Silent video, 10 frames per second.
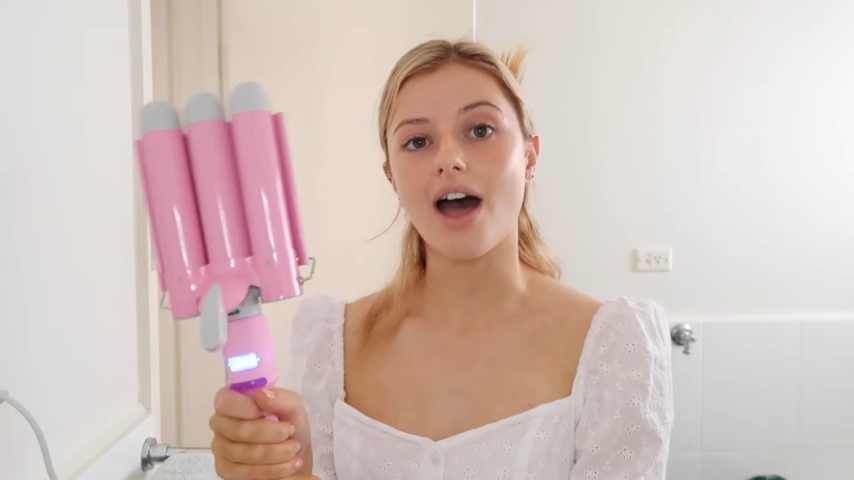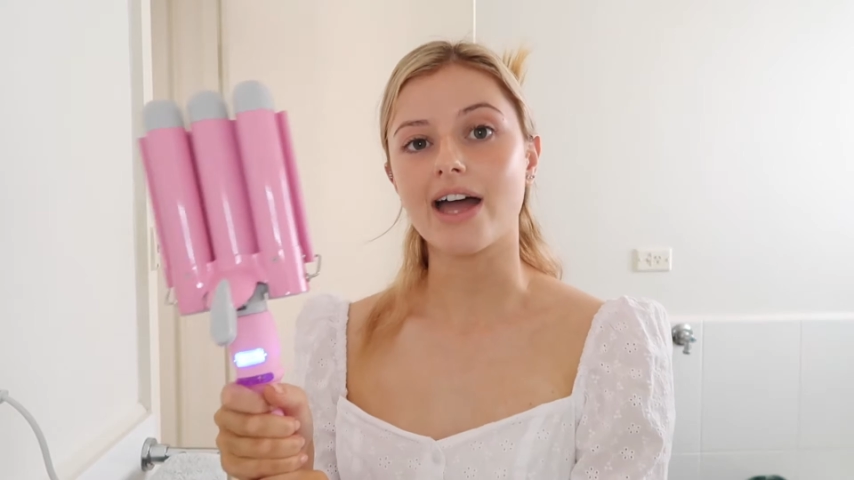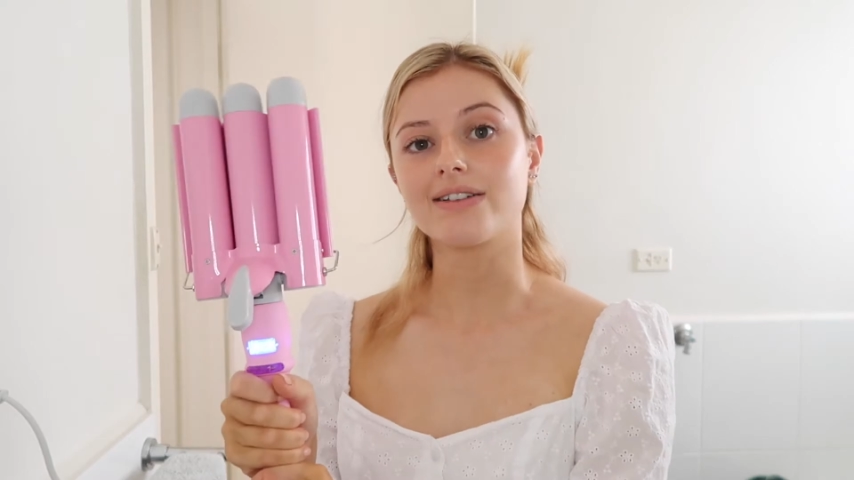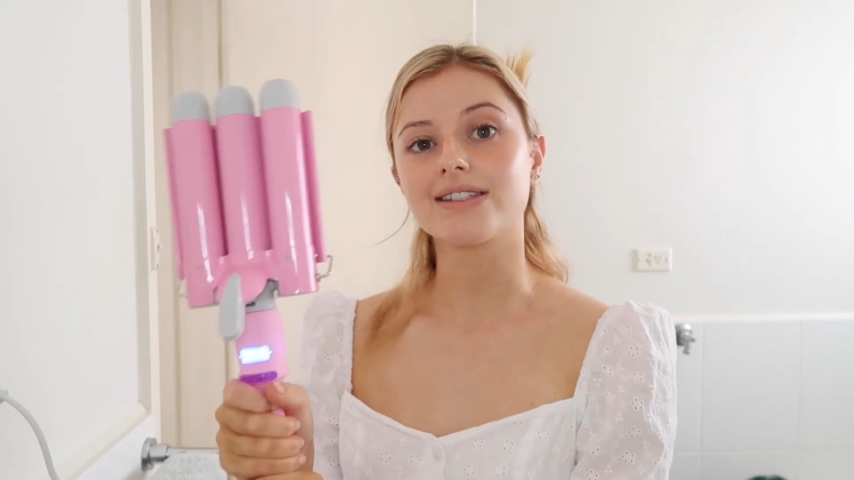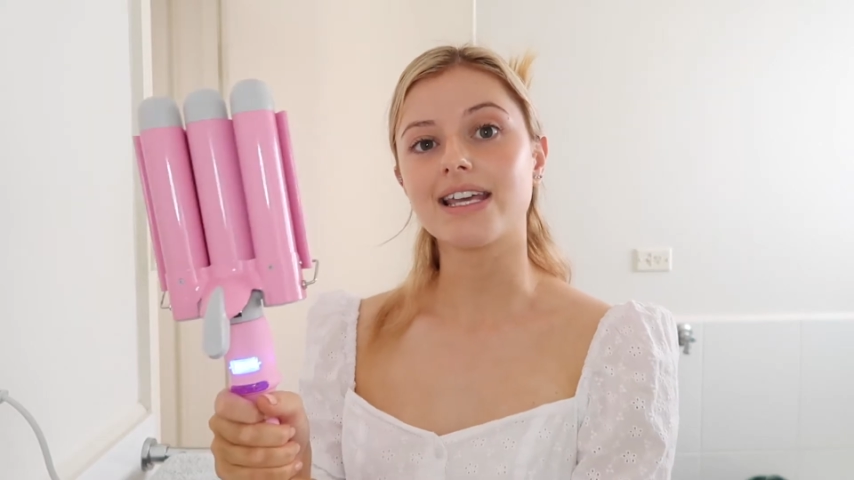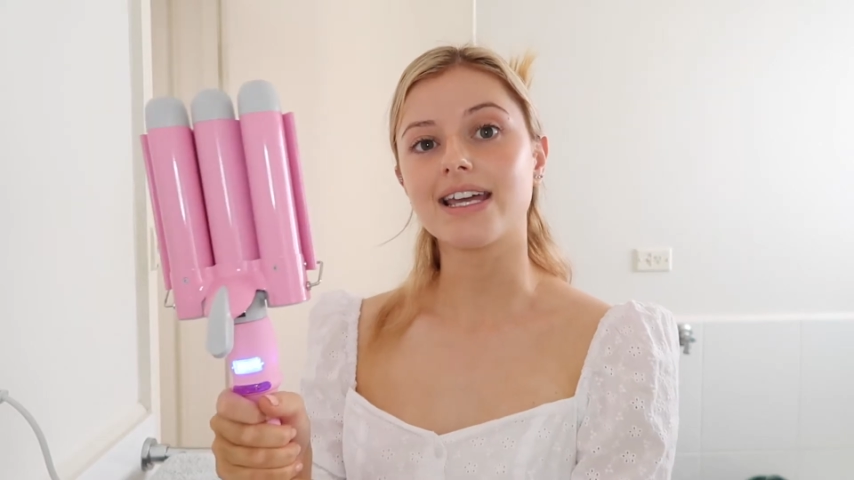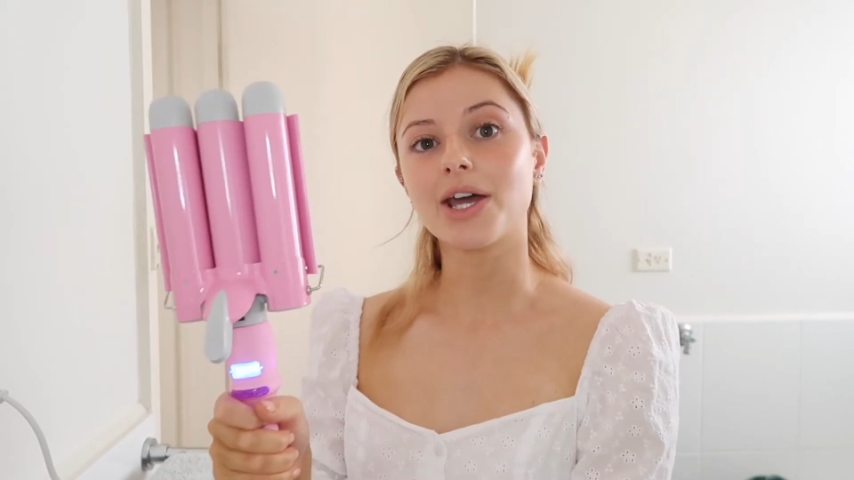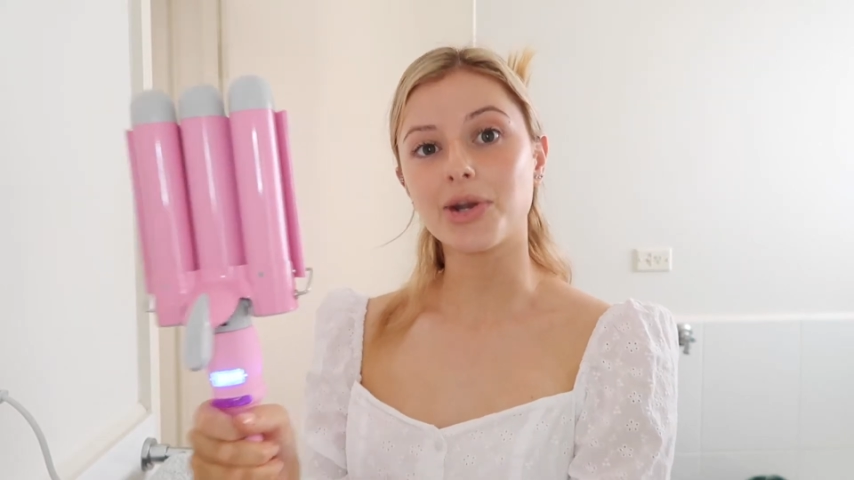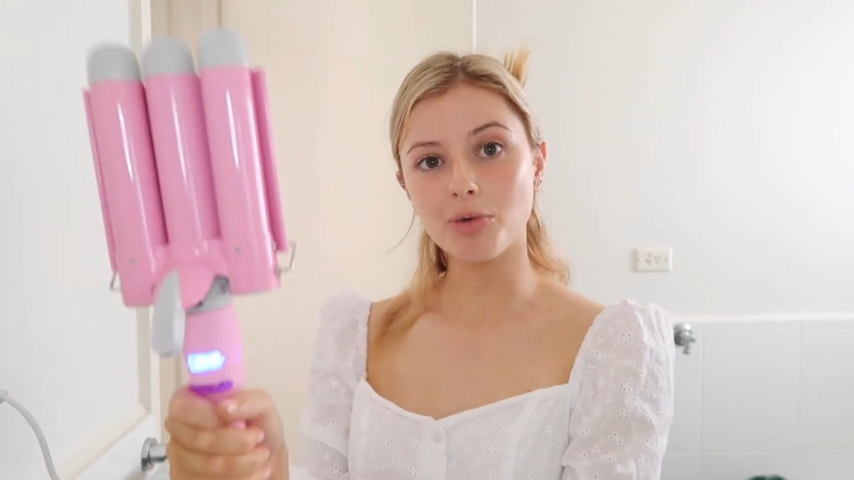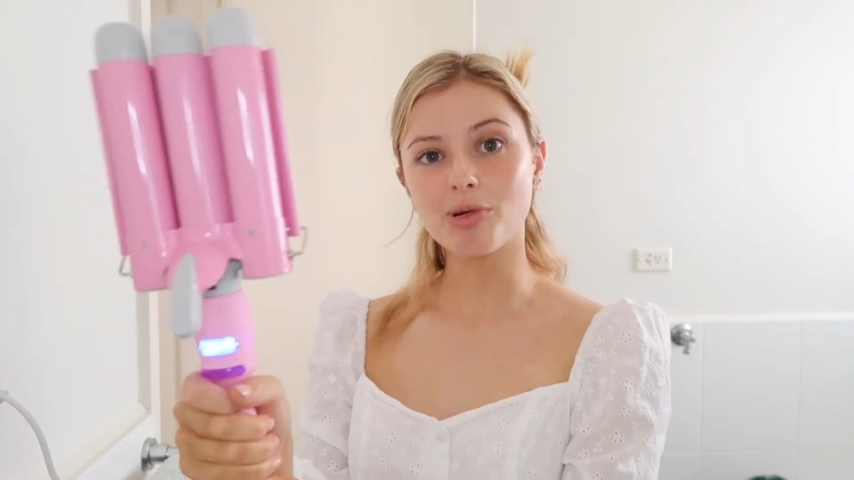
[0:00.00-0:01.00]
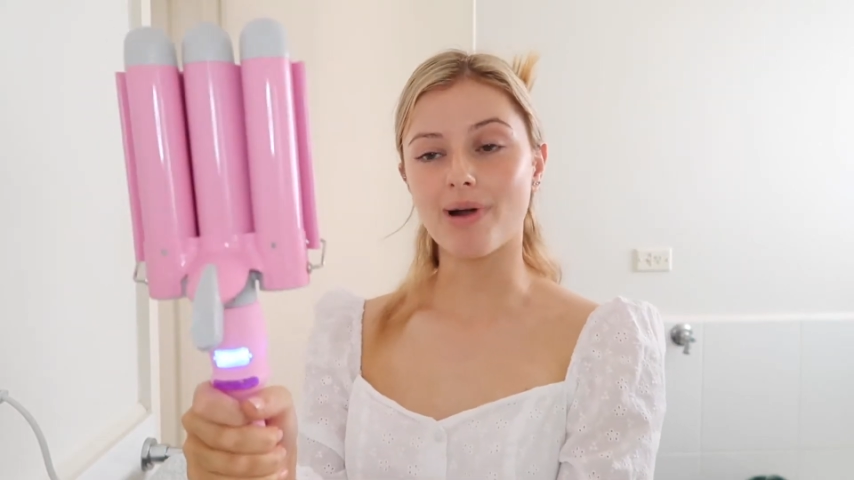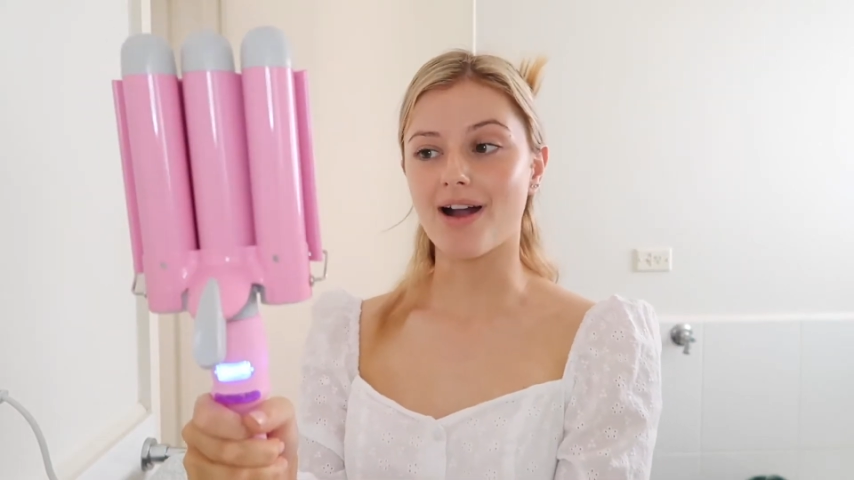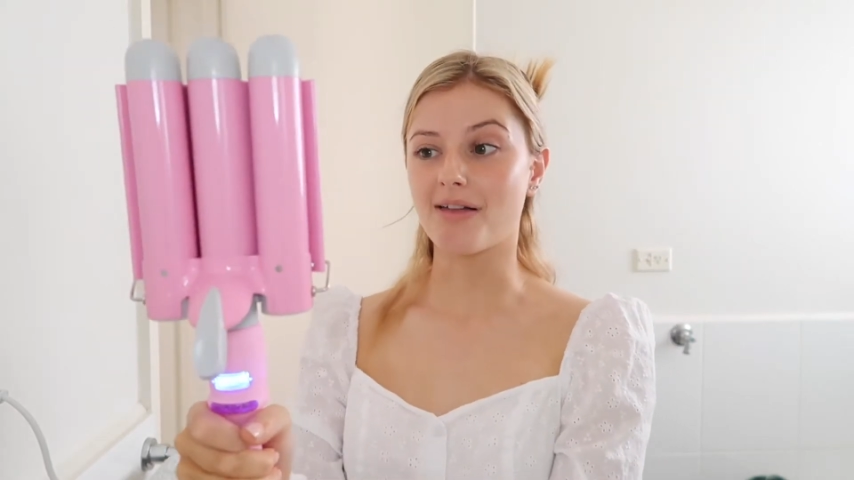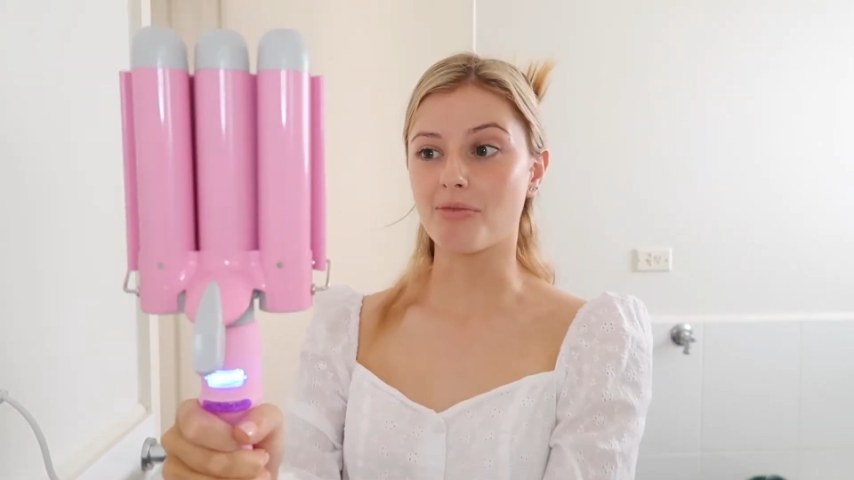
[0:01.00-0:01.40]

ions than a normal barrel.